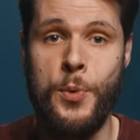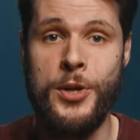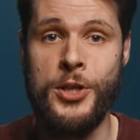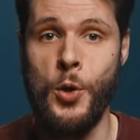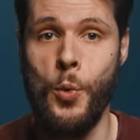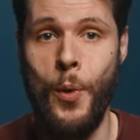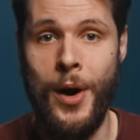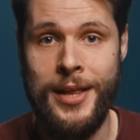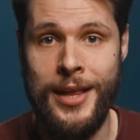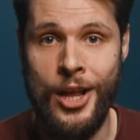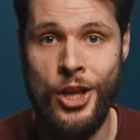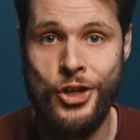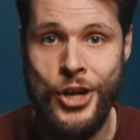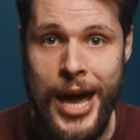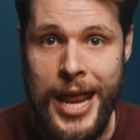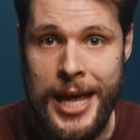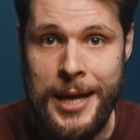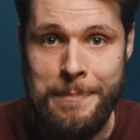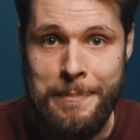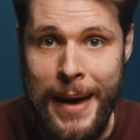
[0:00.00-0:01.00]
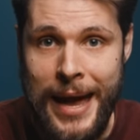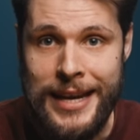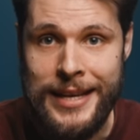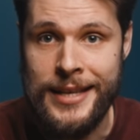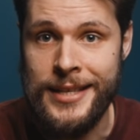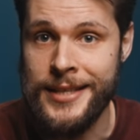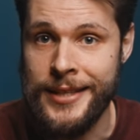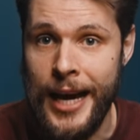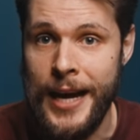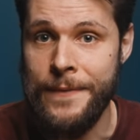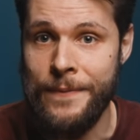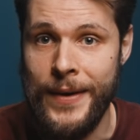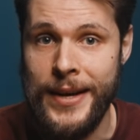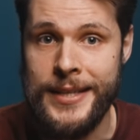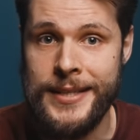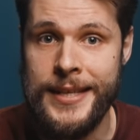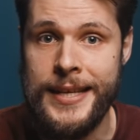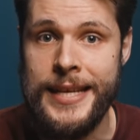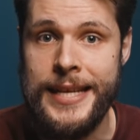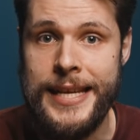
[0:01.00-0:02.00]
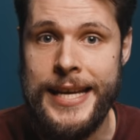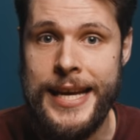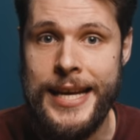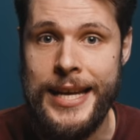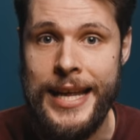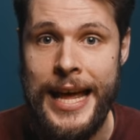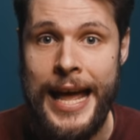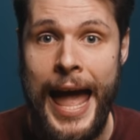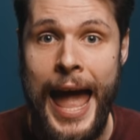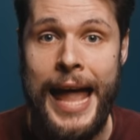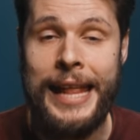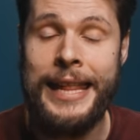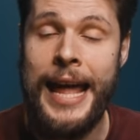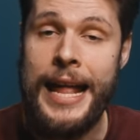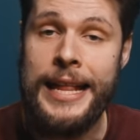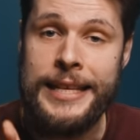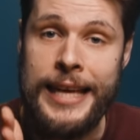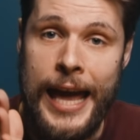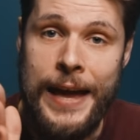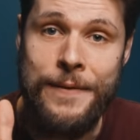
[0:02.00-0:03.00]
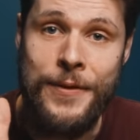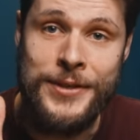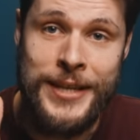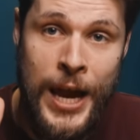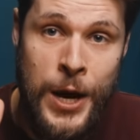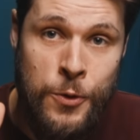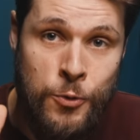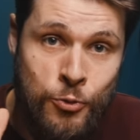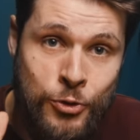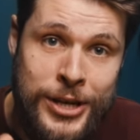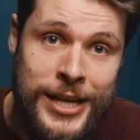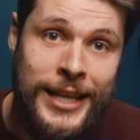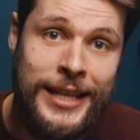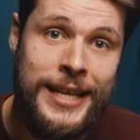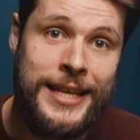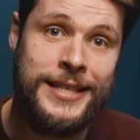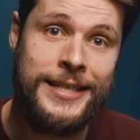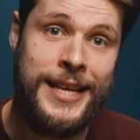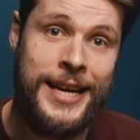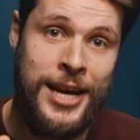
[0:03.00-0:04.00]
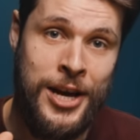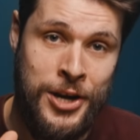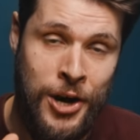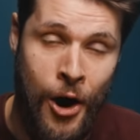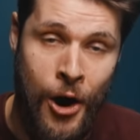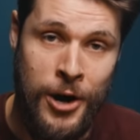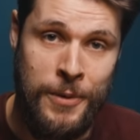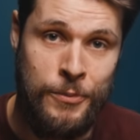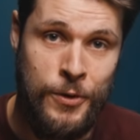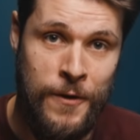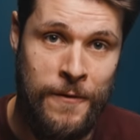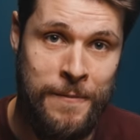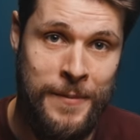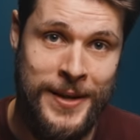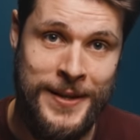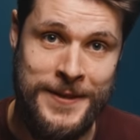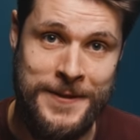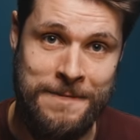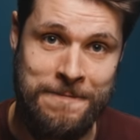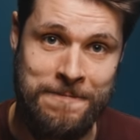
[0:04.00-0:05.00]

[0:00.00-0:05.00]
with the one that Janik made his sci-fi city in, and that gave us a realistic car movement.